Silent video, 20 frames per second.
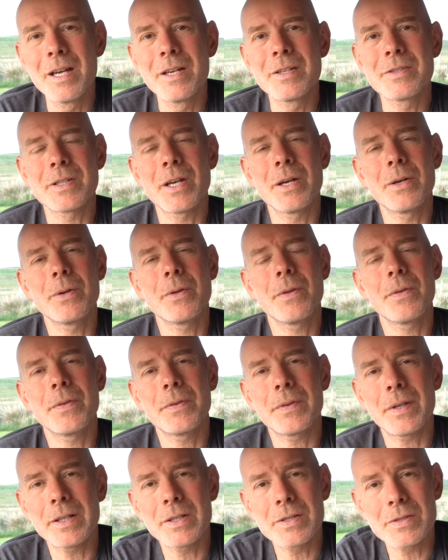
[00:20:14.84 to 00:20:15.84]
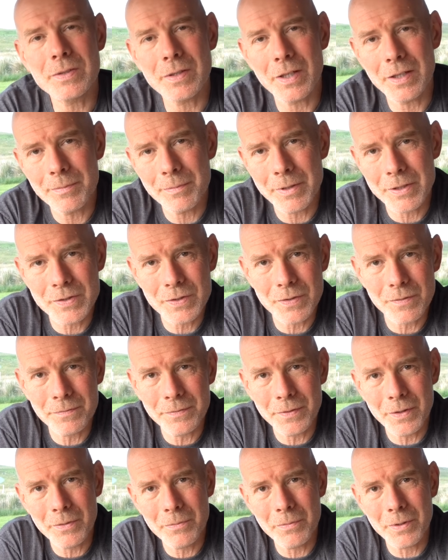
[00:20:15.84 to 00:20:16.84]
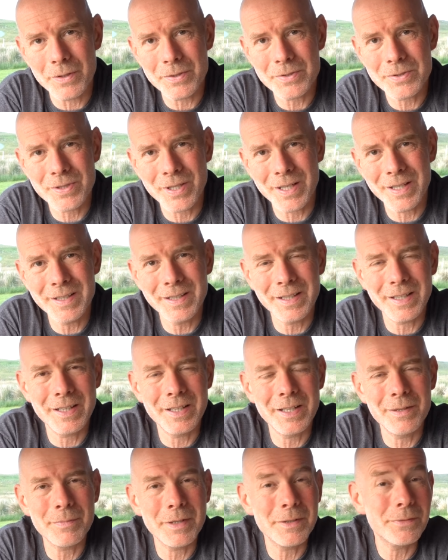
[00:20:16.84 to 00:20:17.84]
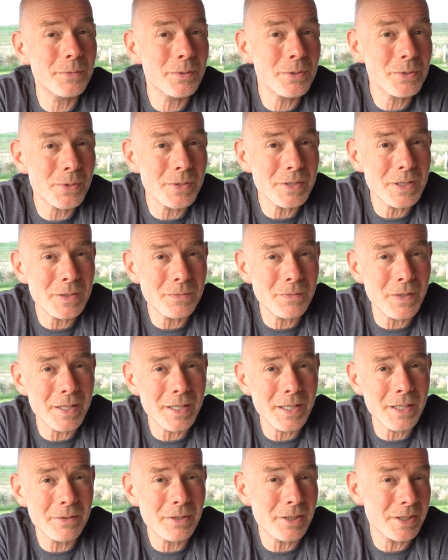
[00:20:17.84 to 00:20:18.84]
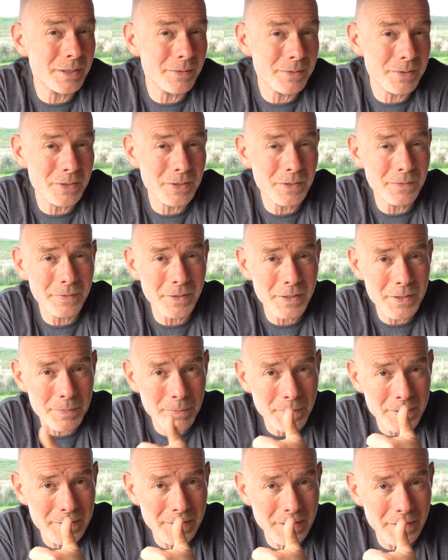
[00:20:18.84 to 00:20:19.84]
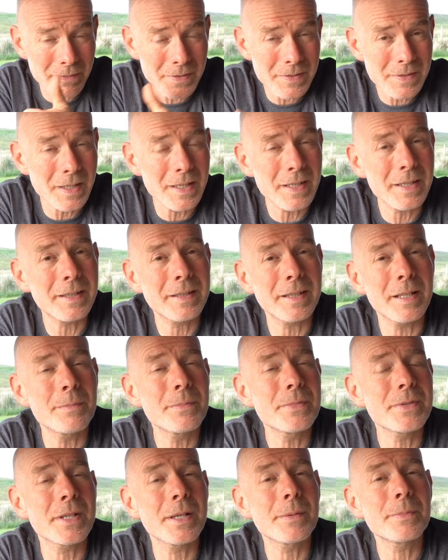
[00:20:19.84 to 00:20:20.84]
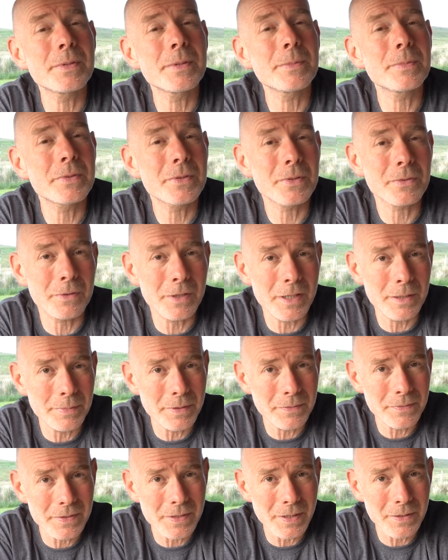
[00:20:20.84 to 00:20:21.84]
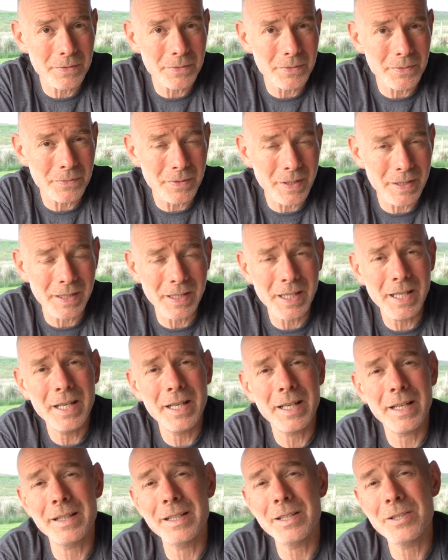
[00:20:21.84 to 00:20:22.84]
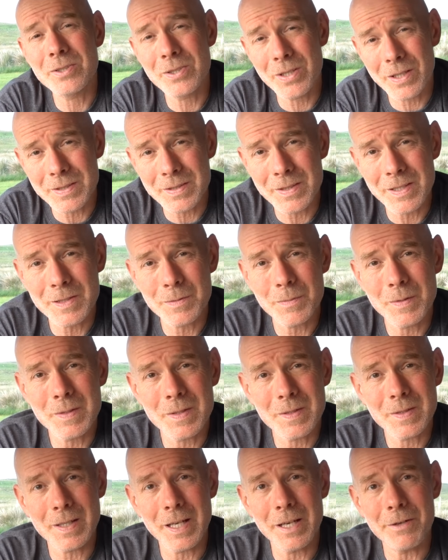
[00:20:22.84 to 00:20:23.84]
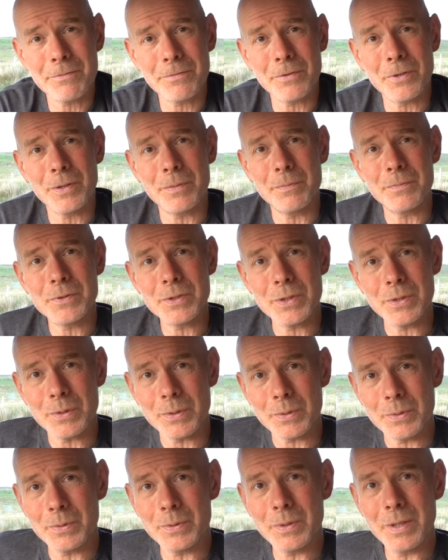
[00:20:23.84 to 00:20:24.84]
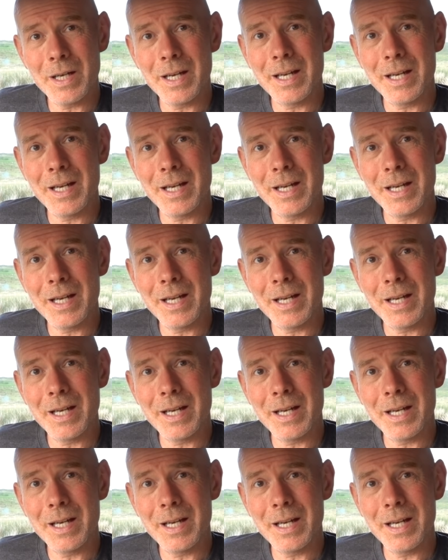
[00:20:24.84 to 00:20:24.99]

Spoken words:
So thank you so much for watching. If you enjoyed this video, you know what to do, folks. Please give us a thumbs up, subscribe if you don't already, and it just leaves me to say from Dougal,